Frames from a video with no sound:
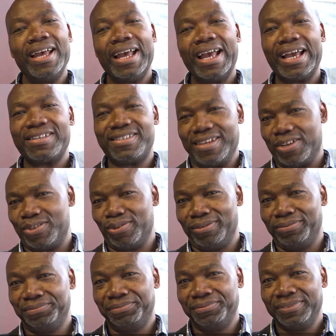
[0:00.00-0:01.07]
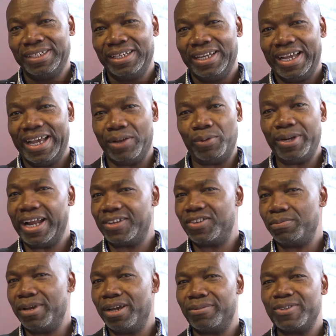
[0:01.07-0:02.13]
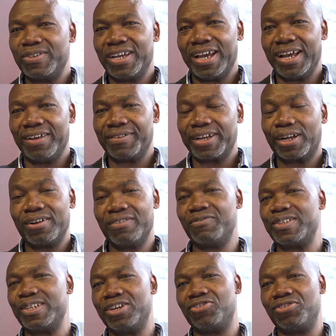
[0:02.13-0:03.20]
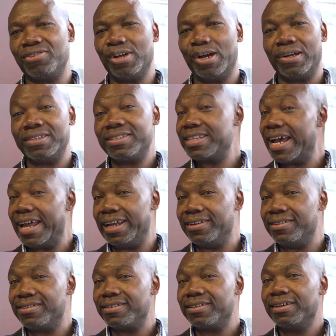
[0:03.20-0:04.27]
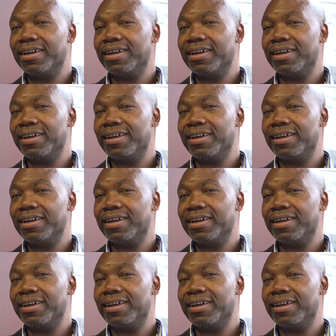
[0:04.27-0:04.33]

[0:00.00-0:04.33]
at Sasol, and would like to be able to have a conversation on talent